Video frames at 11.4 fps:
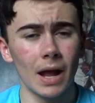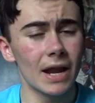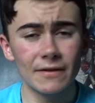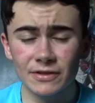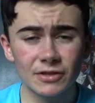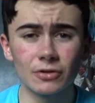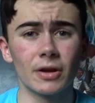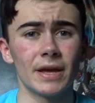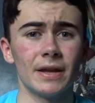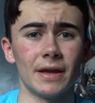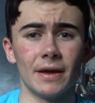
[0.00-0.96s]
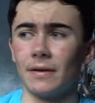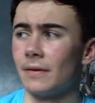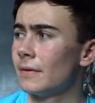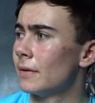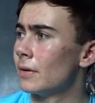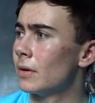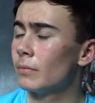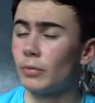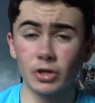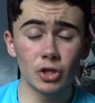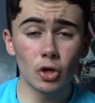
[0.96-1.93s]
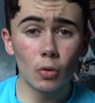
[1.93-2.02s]
I've still not hit it.
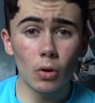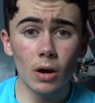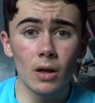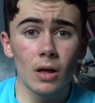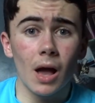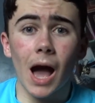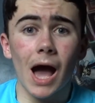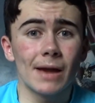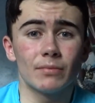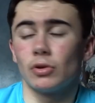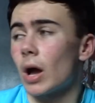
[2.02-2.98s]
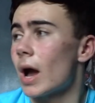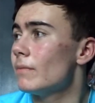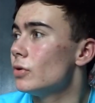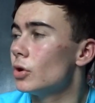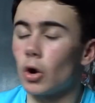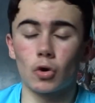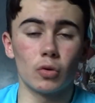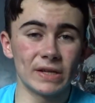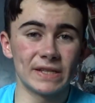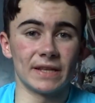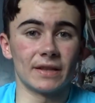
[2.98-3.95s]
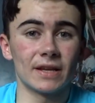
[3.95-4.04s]
But you know what? I'm not
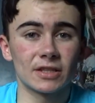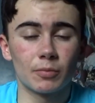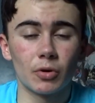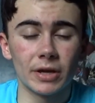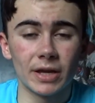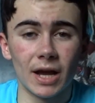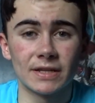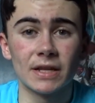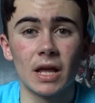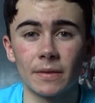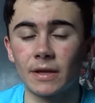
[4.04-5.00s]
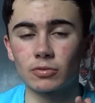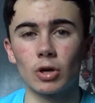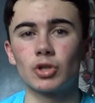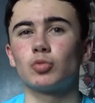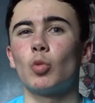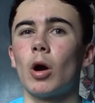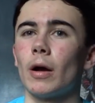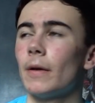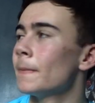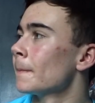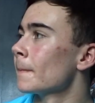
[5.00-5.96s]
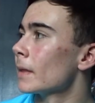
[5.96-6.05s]
quitting. That's the point, guys. And that's what I
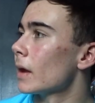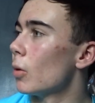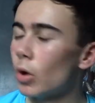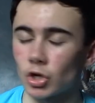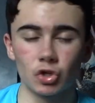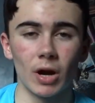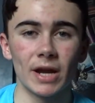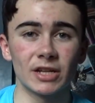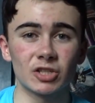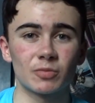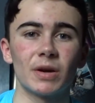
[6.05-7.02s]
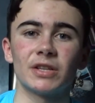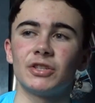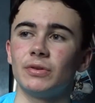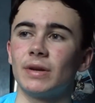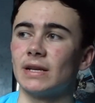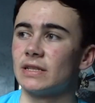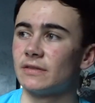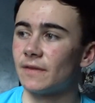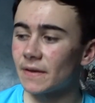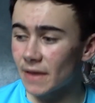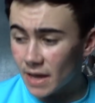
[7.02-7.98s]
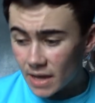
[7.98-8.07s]
want to try and express to you guys, is the
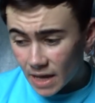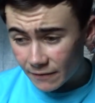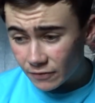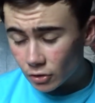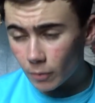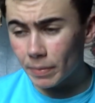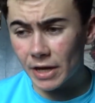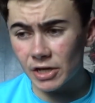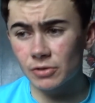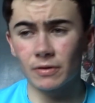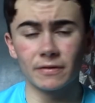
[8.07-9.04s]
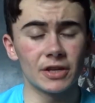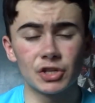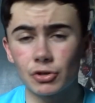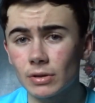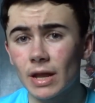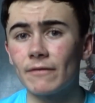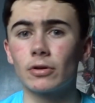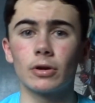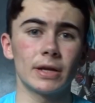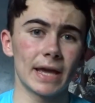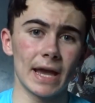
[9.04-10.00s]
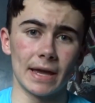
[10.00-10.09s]
fact that if you're not patient with this, you're never
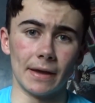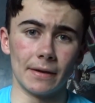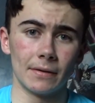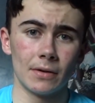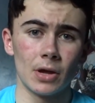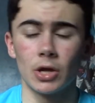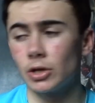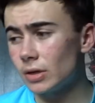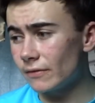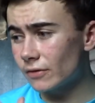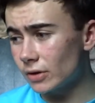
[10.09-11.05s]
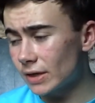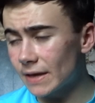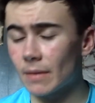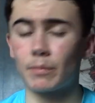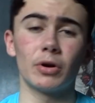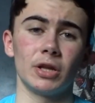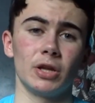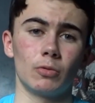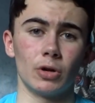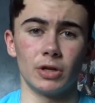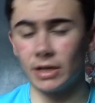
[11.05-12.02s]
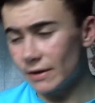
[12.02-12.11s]
going to get it. You're never going to get that body you
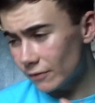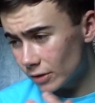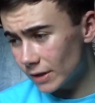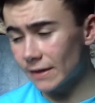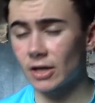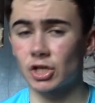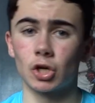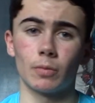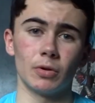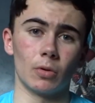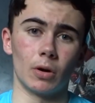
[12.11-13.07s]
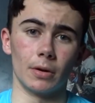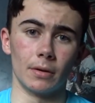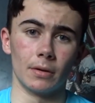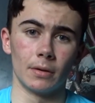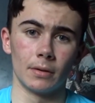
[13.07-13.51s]
want. You're never going to get that job you want.